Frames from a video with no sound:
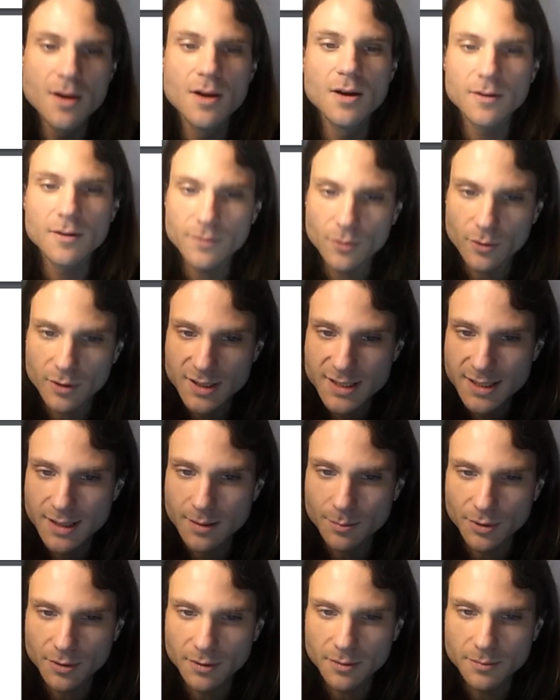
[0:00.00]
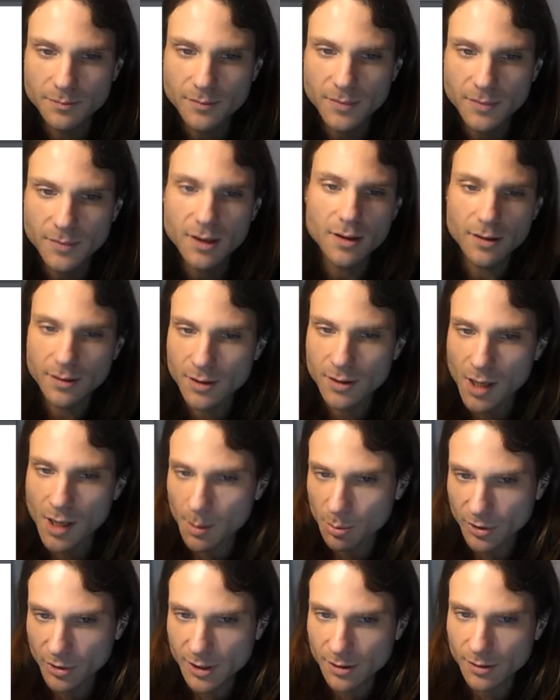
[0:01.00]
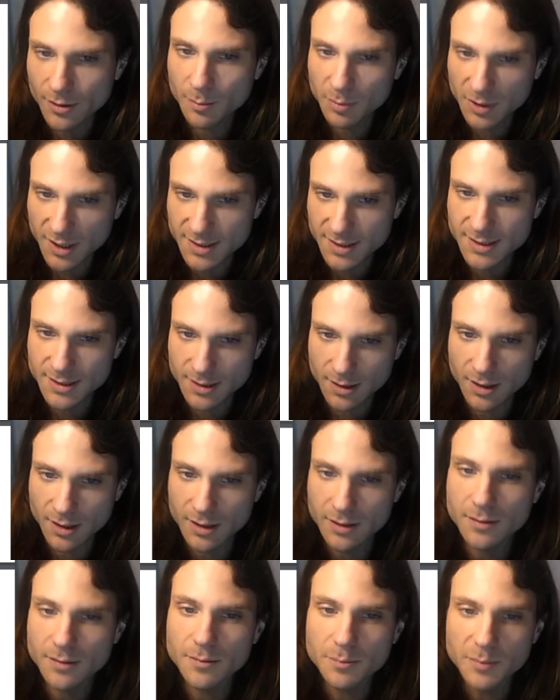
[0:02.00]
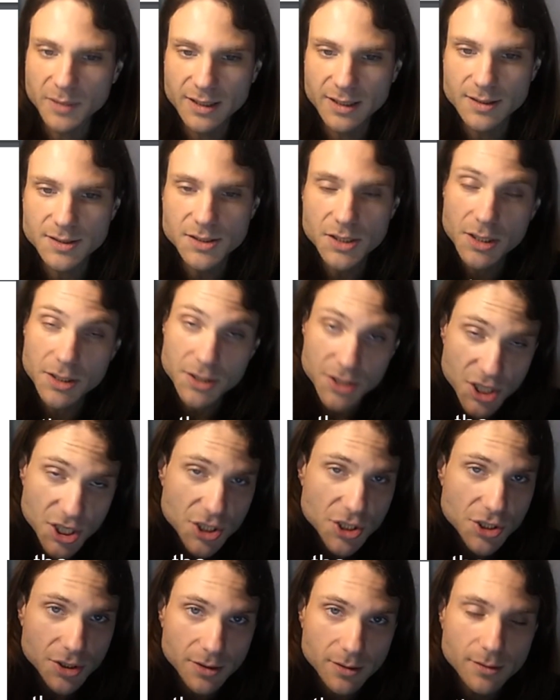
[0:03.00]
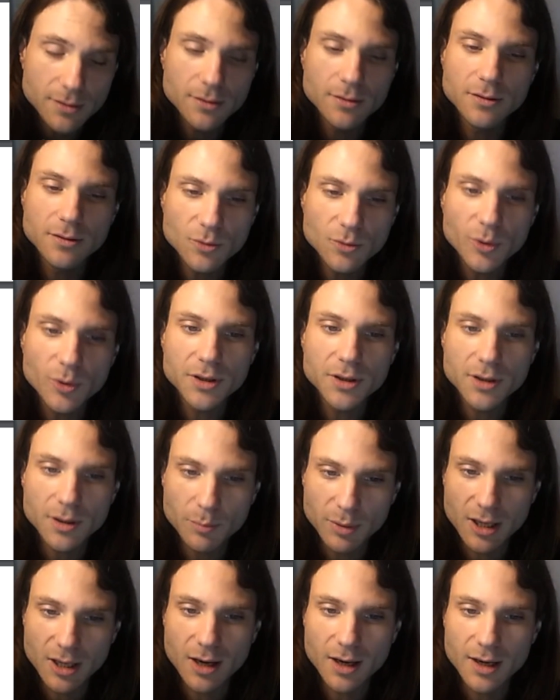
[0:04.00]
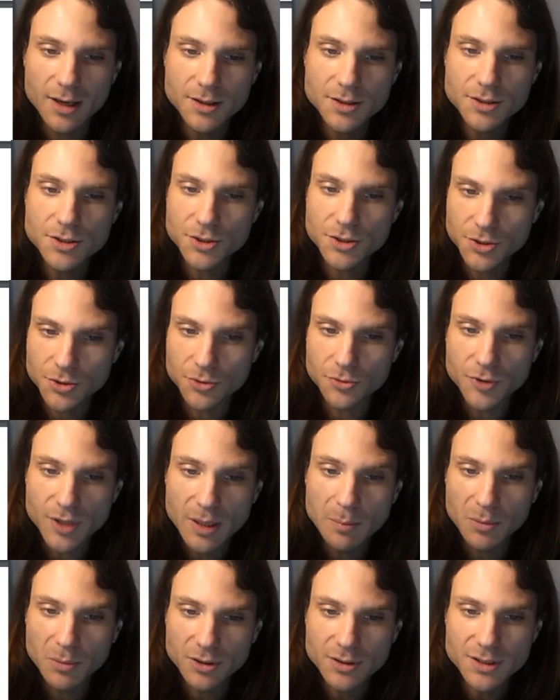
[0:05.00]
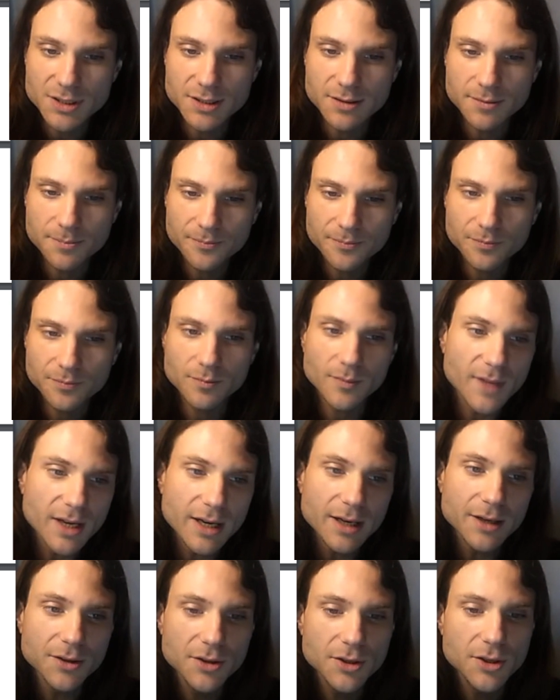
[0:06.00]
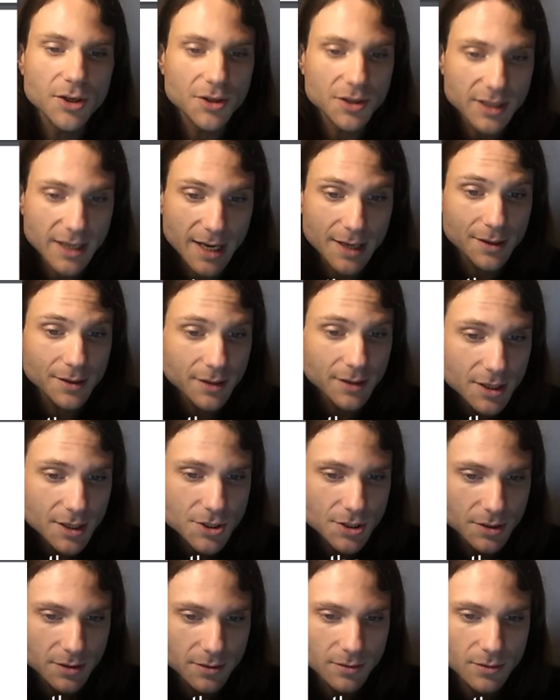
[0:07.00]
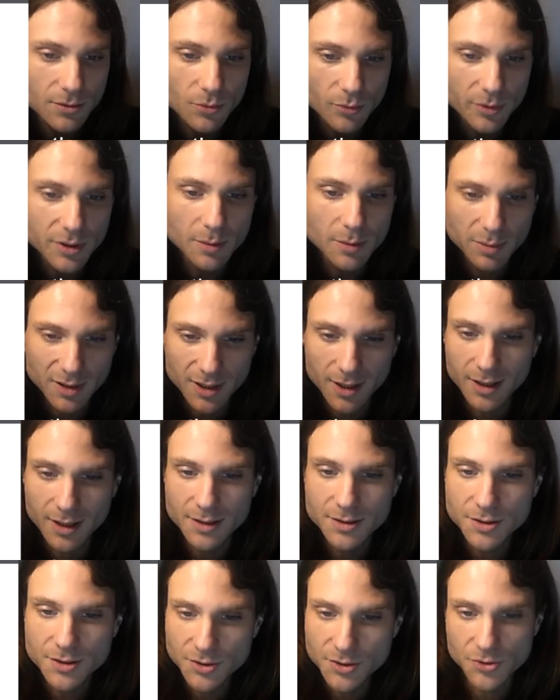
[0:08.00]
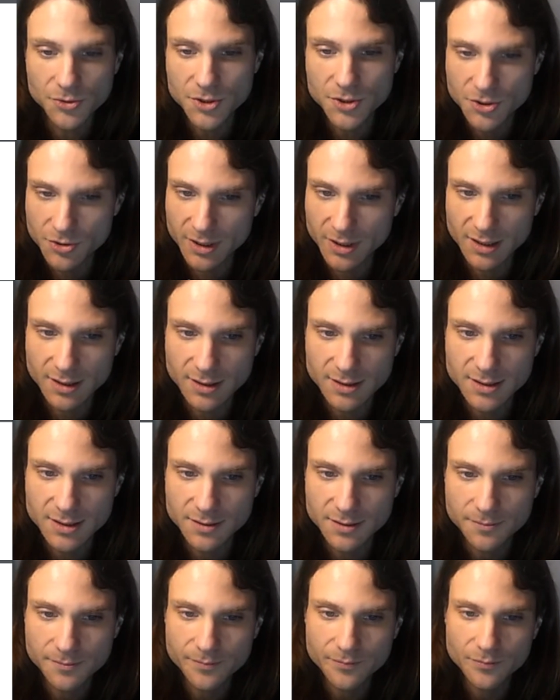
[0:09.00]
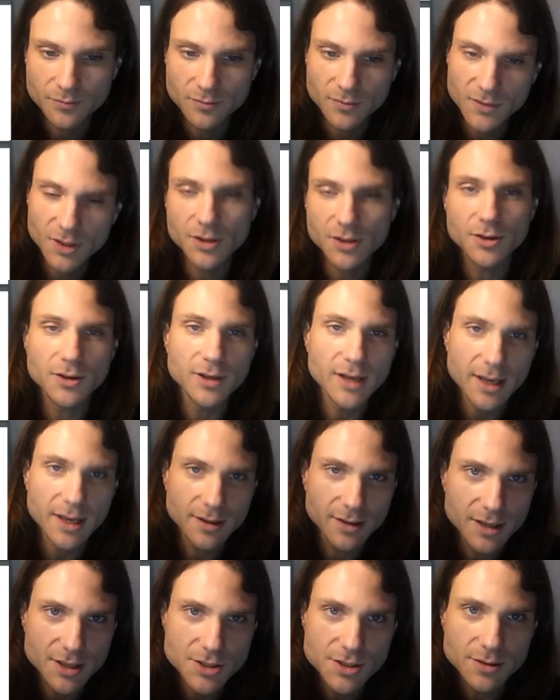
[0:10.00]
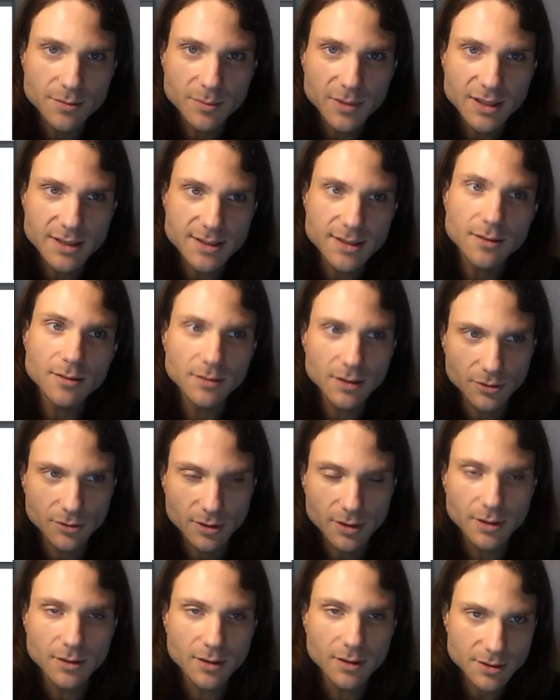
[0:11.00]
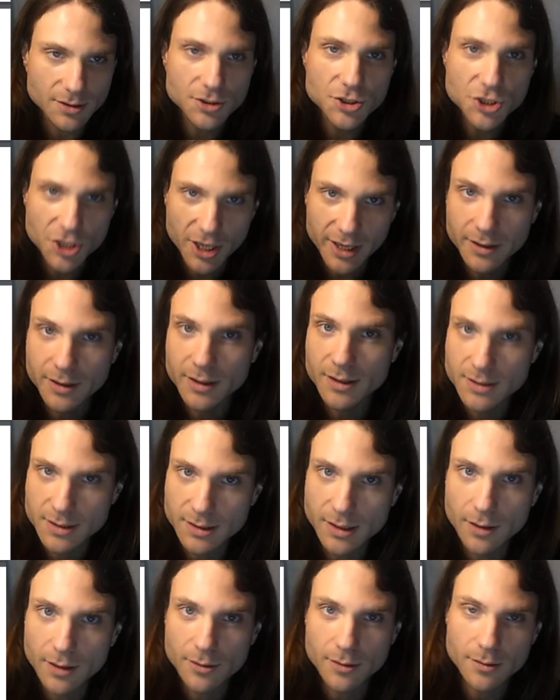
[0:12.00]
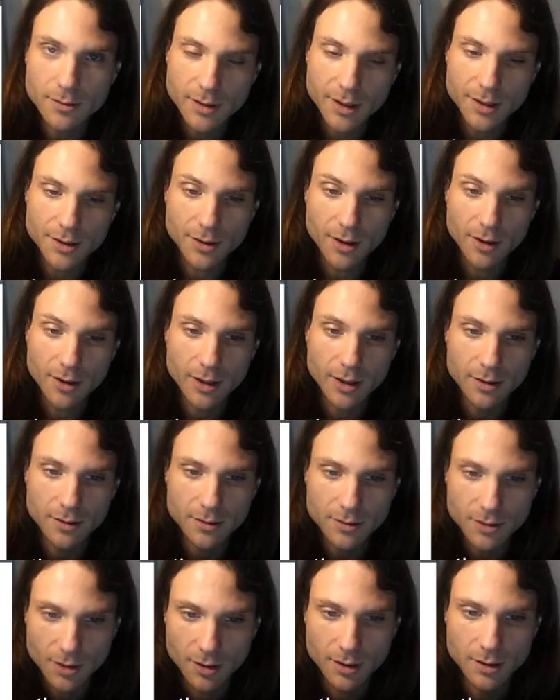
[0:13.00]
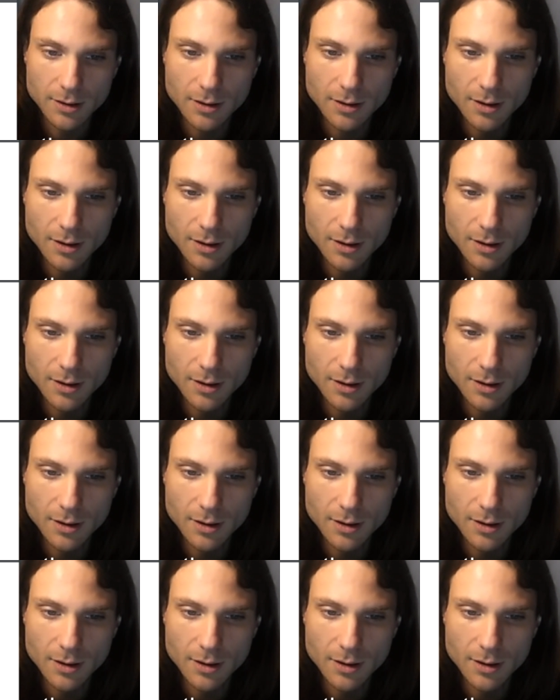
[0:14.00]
For example, the operator the plus sign means addition when applied to 2 numbers, and concatenation when applied to 2 strings. Concatenation means literally like chaining together, catenare, con,